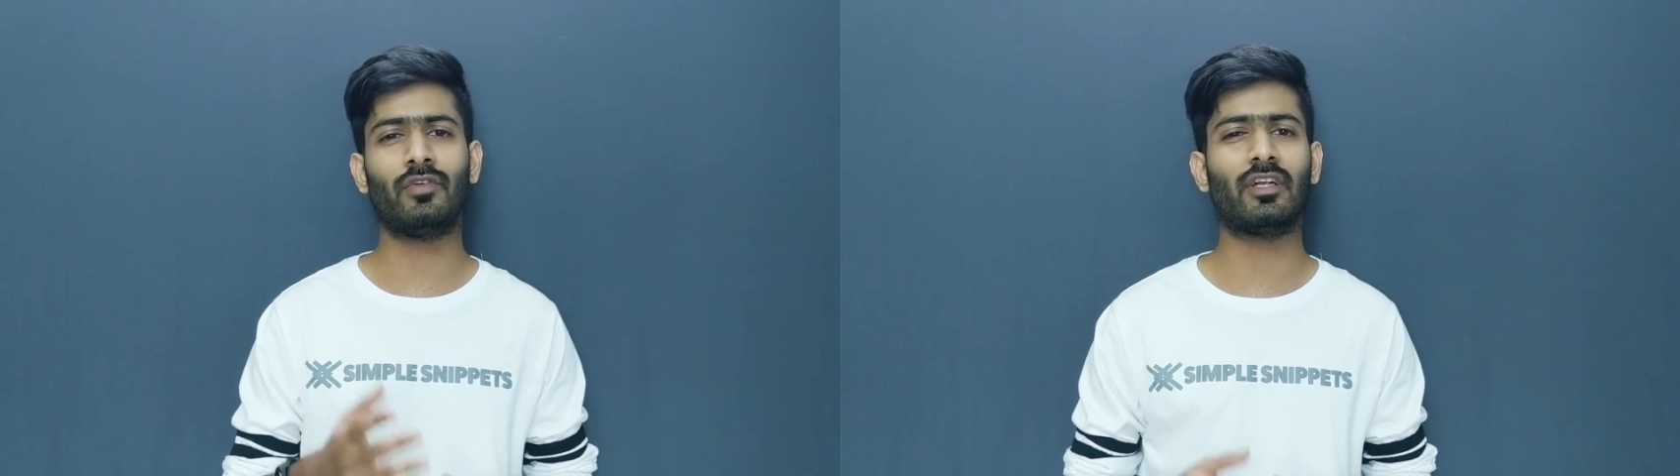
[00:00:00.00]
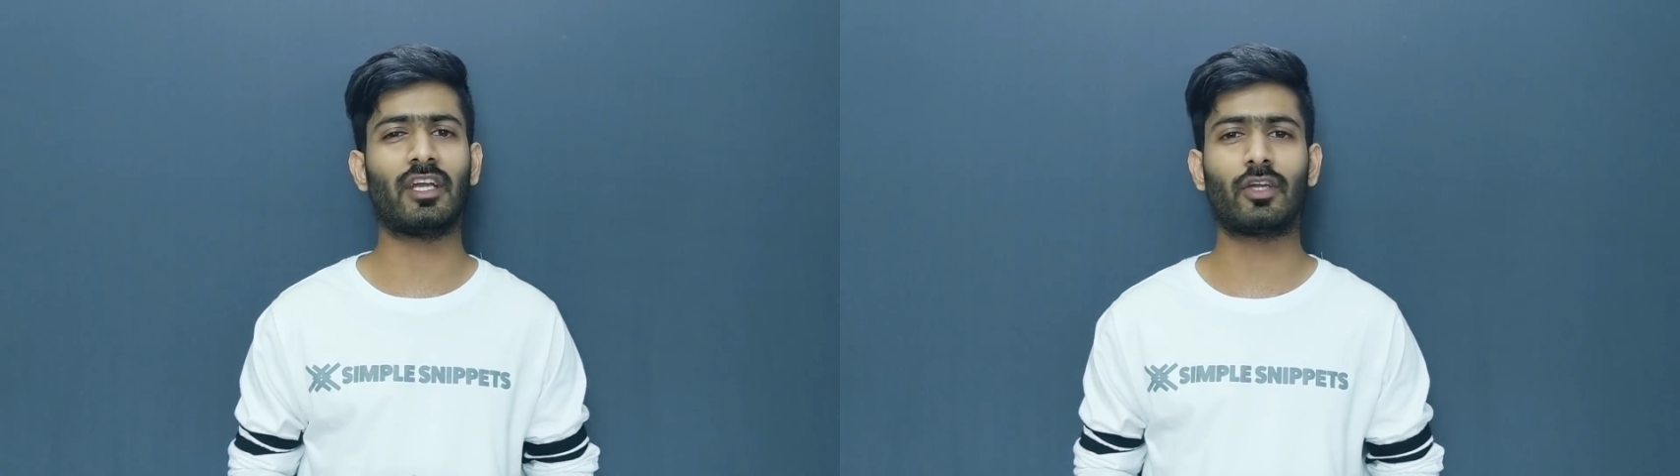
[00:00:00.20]

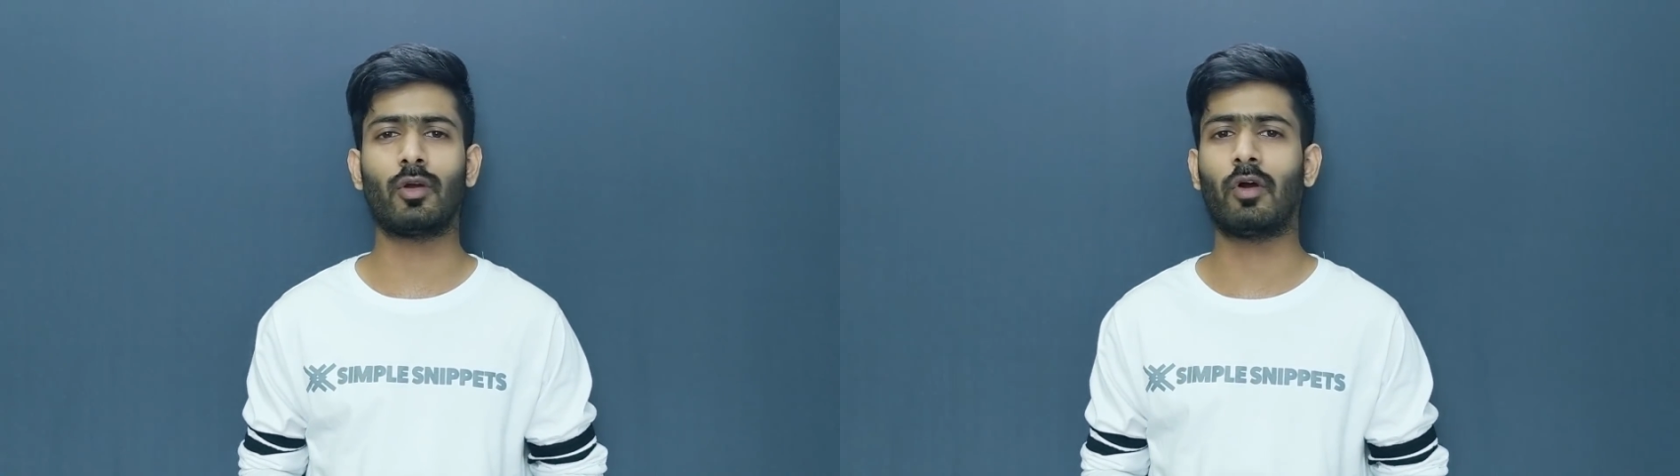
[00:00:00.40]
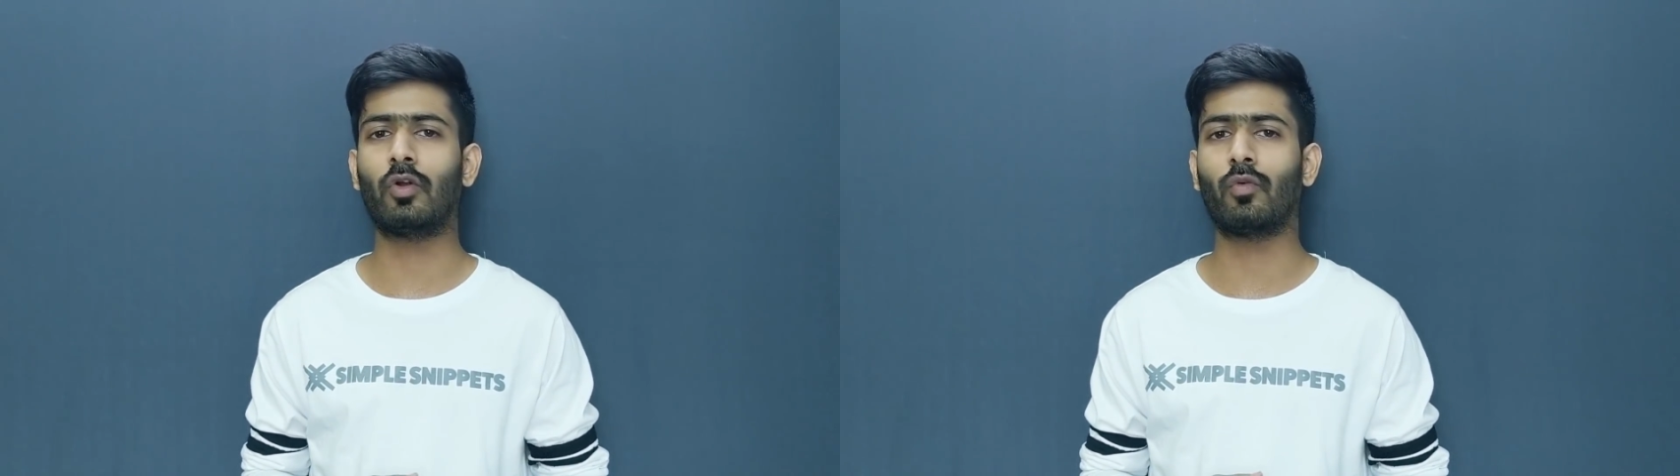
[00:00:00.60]
will take
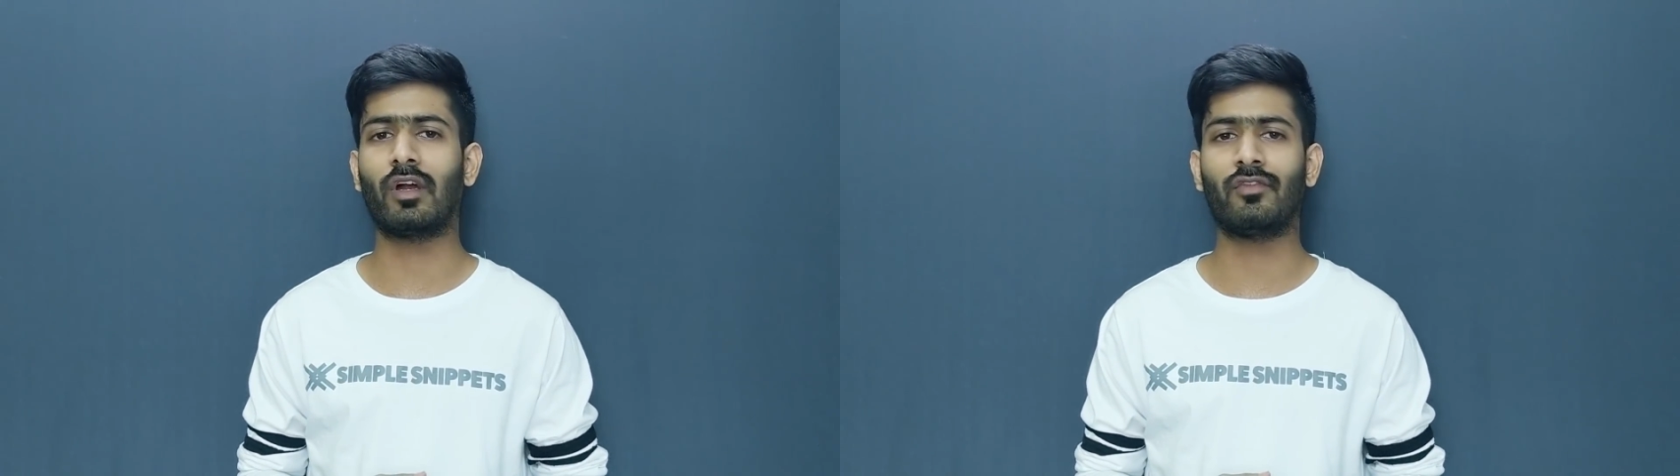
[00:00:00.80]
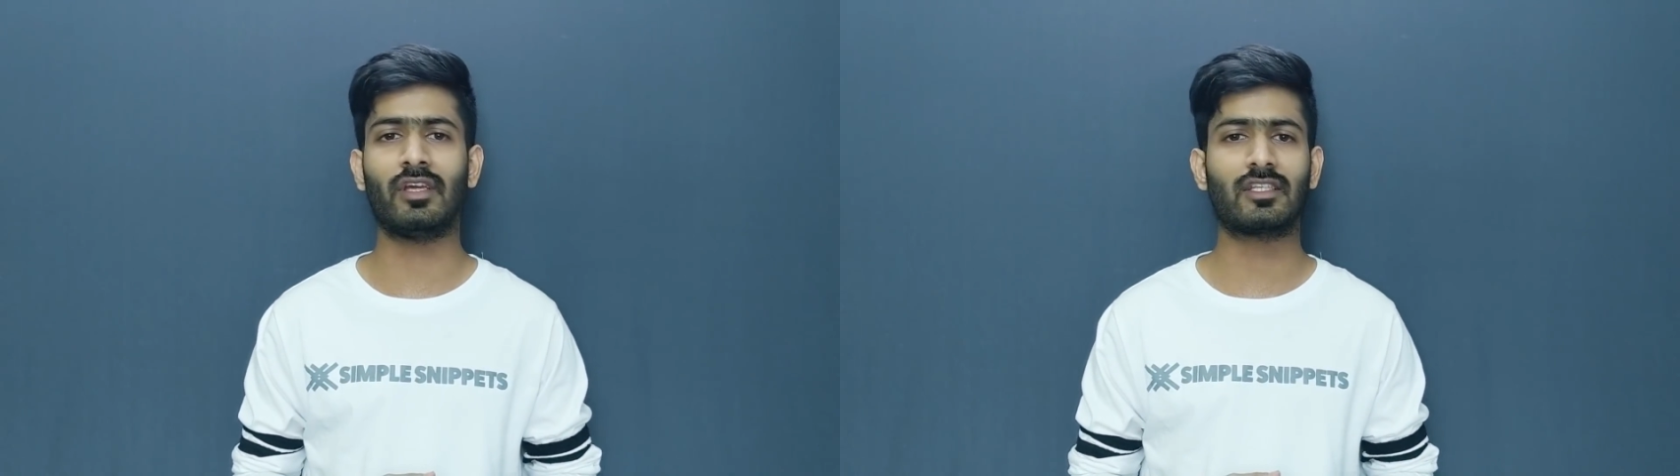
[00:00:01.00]
you about
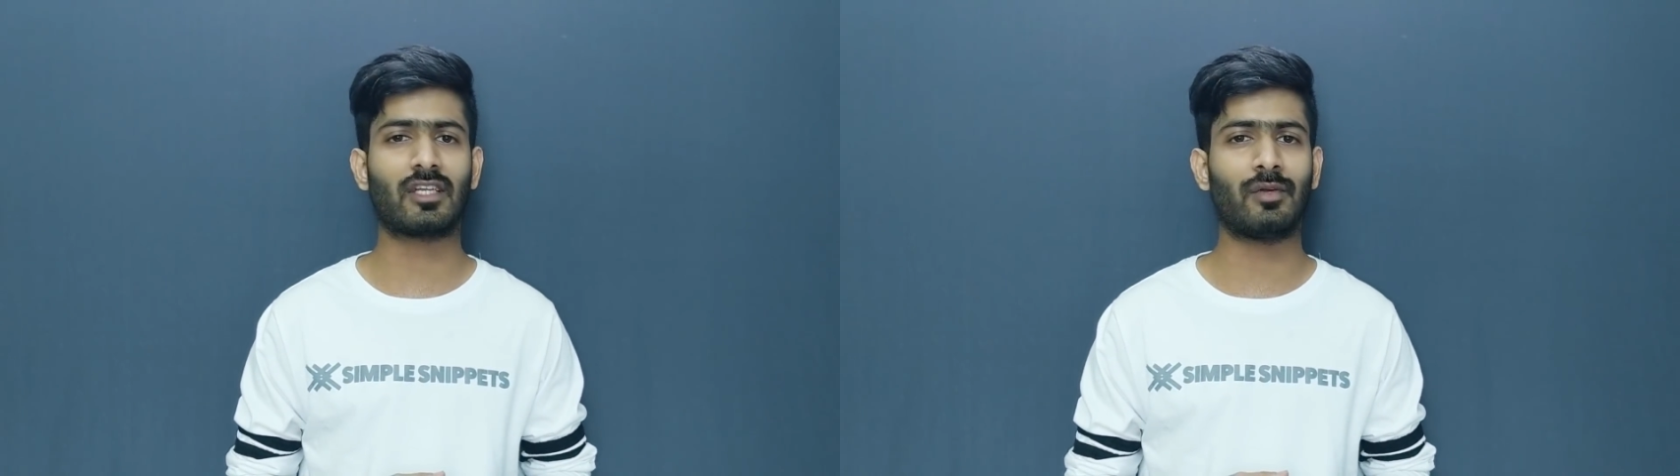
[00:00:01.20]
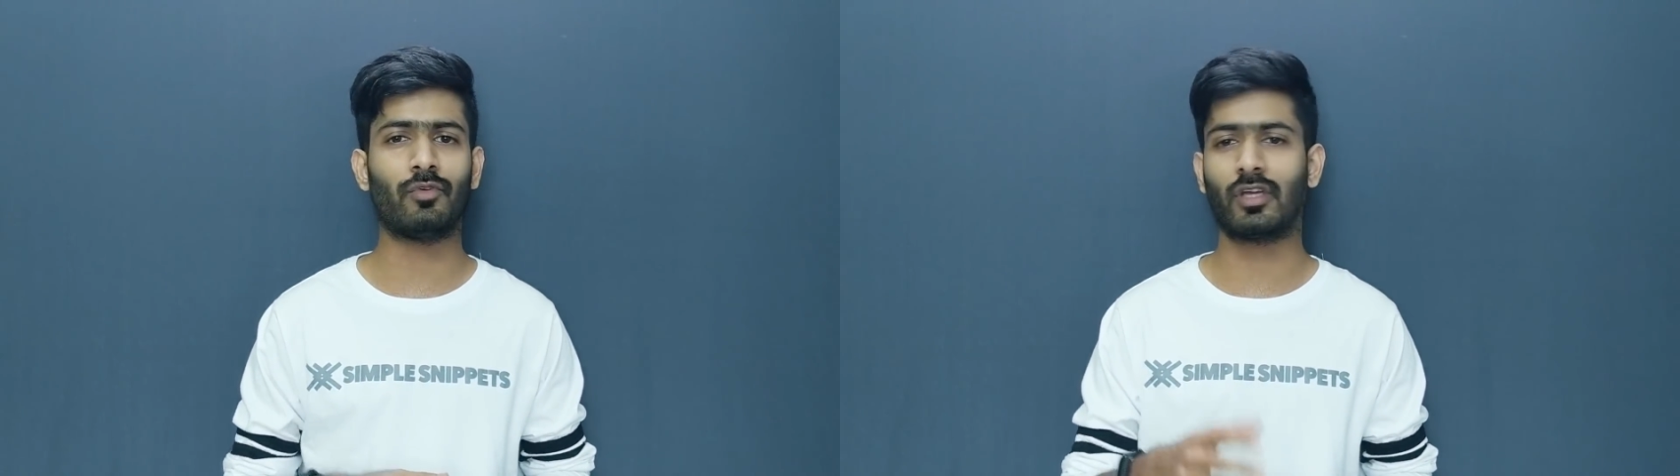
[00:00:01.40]
1 week's time.